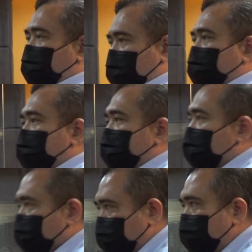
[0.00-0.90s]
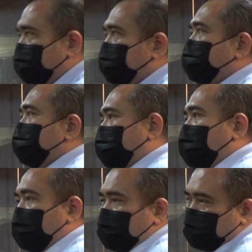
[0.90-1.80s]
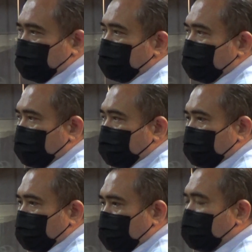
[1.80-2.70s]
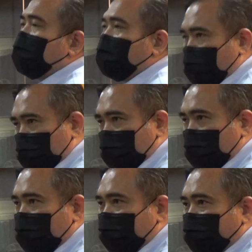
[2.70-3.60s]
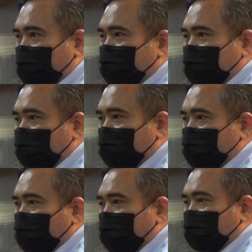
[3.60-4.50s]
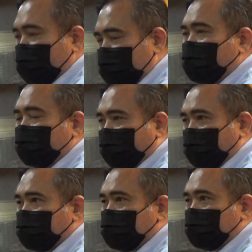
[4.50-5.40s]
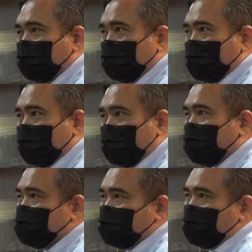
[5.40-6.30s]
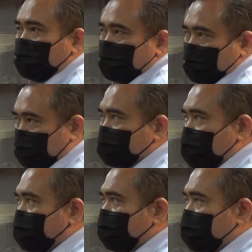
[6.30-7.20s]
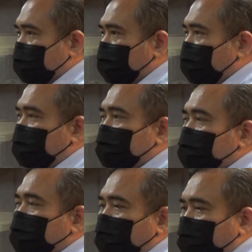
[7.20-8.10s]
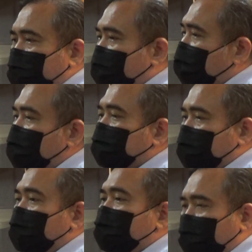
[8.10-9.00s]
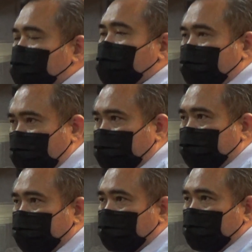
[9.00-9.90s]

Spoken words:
of a separate election, that he cannot run away from leading the force, because it's a separate election. If he doesn't contest, then he was not leading this campaign,